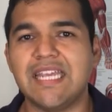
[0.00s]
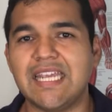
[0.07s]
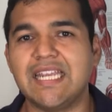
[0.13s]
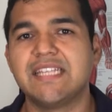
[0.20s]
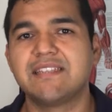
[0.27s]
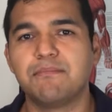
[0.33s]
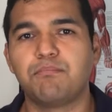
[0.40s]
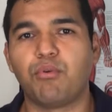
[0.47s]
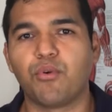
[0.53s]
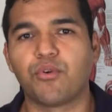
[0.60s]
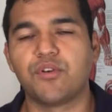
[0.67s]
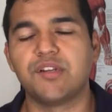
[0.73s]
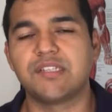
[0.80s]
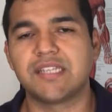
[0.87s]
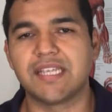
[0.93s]
it is
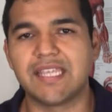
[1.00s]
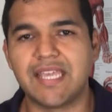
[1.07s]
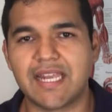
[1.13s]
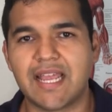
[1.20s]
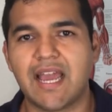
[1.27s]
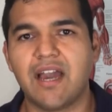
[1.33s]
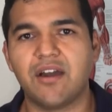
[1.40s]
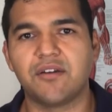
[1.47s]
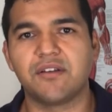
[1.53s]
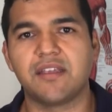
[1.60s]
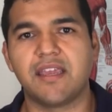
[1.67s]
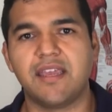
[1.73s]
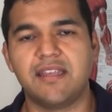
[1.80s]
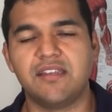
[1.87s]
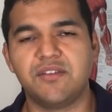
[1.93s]
important to get
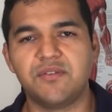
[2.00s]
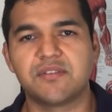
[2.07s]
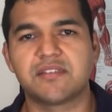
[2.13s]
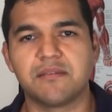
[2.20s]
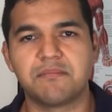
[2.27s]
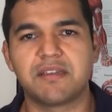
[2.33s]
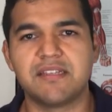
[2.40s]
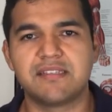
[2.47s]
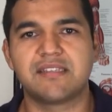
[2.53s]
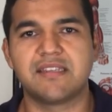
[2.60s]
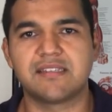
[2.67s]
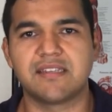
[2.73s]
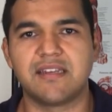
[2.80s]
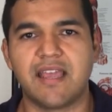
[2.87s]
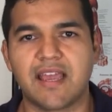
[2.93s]
out and do some
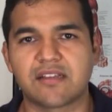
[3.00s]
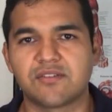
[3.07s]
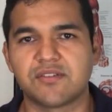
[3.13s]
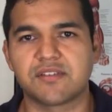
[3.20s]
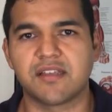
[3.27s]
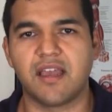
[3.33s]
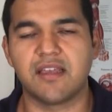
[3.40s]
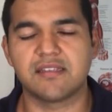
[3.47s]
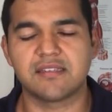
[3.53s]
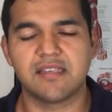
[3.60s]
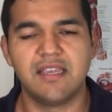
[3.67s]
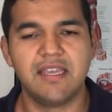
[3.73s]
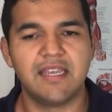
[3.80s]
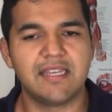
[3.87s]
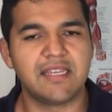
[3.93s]
consistent exercise.